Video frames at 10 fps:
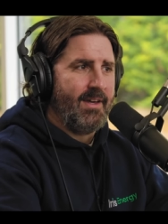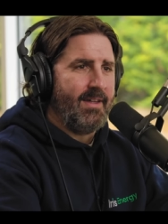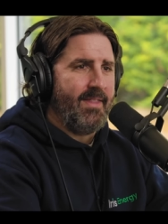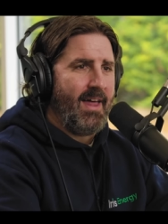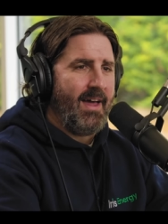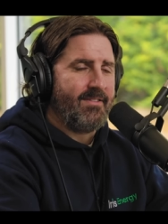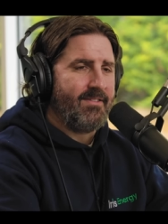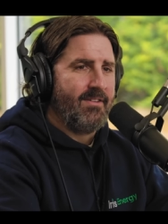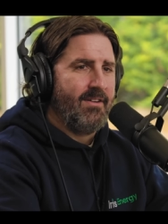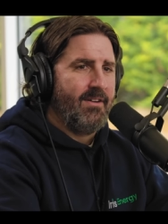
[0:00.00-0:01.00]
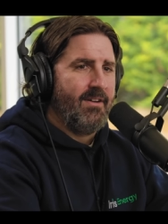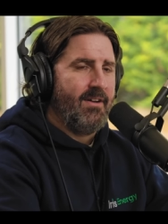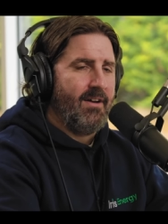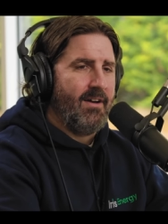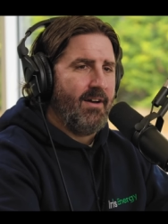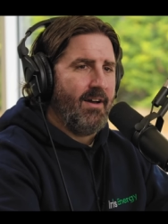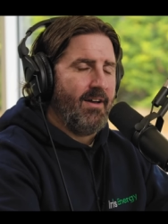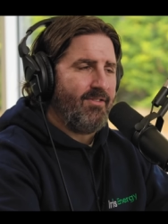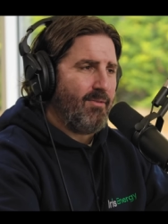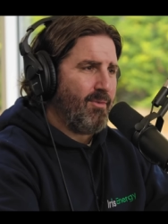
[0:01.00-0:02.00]
in that
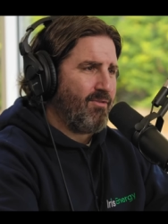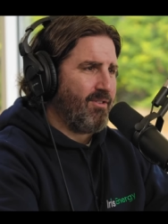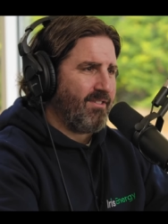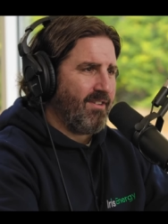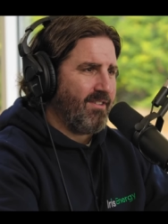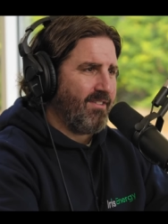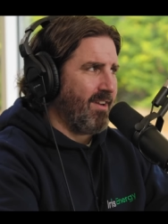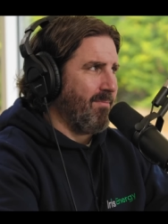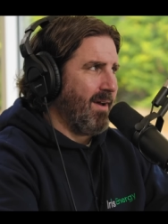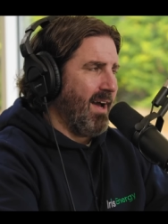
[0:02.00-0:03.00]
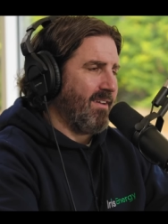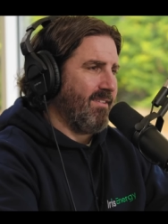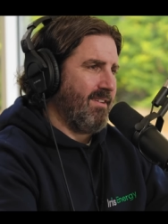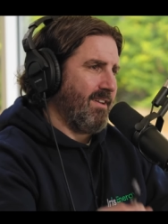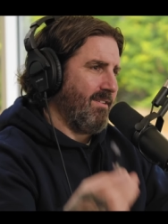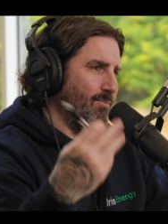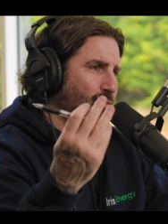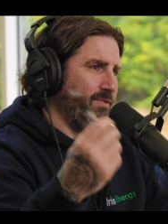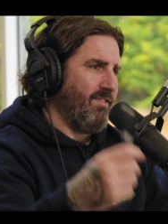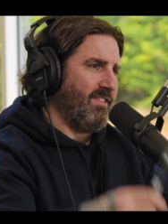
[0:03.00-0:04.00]
if someone criticizes Adam Back, it's like
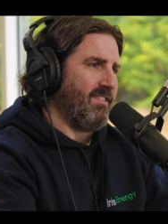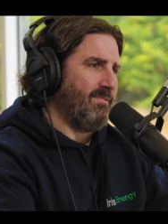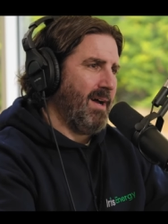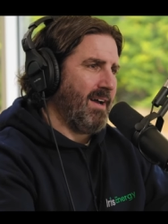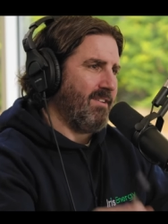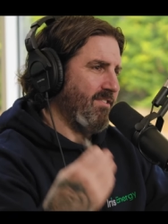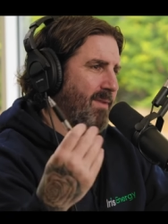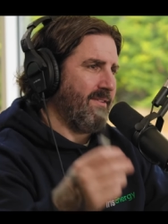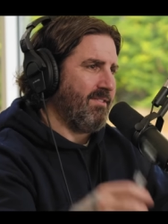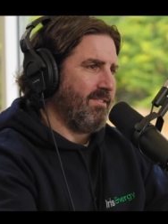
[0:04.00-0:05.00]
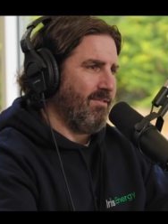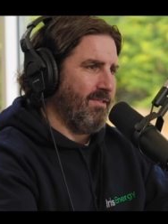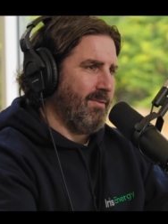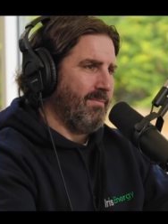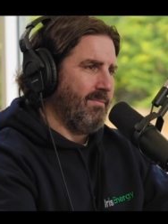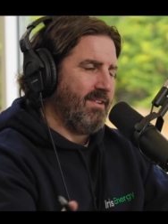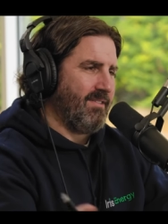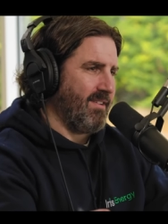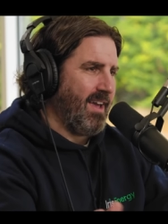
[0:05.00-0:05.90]
water off a duck's back. It just bounces off him. He doesn't